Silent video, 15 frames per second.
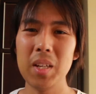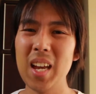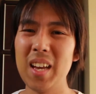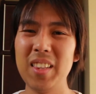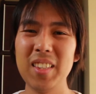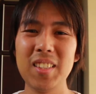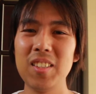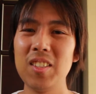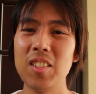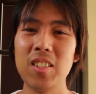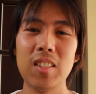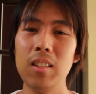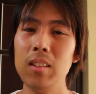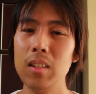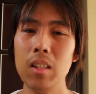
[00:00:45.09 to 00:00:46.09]
But yeah, this is
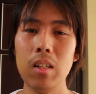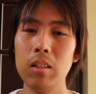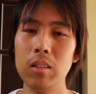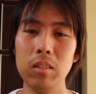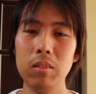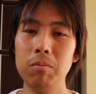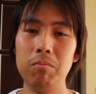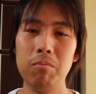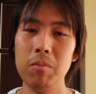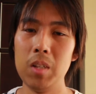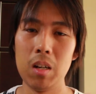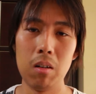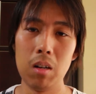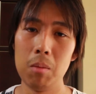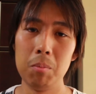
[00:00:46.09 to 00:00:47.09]
just a little,
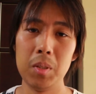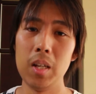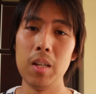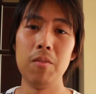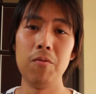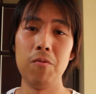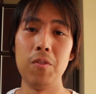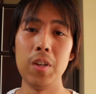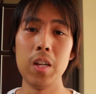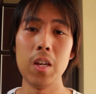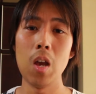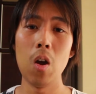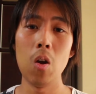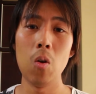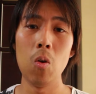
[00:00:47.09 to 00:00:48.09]
you know, update
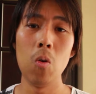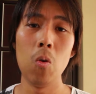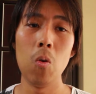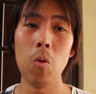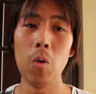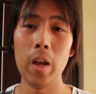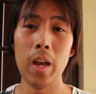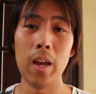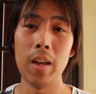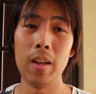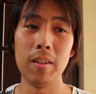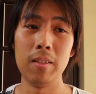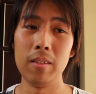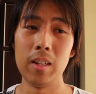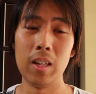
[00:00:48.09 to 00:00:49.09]
video.
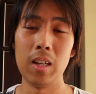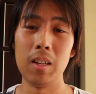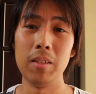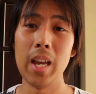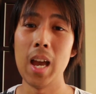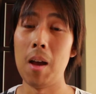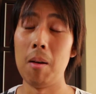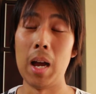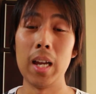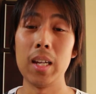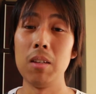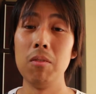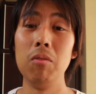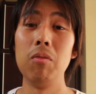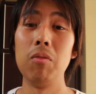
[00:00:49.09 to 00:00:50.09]
And yeah, I
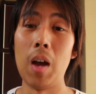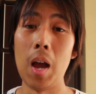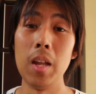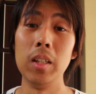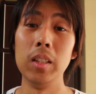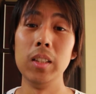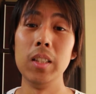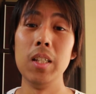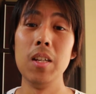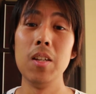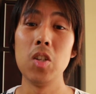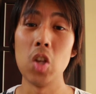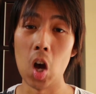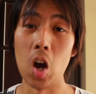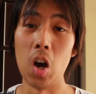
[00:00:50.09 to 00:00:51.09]
can
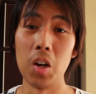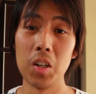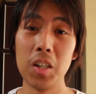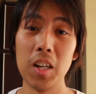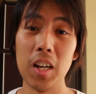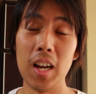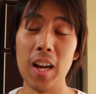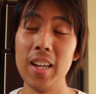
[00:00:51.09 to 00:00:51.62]
finally talk.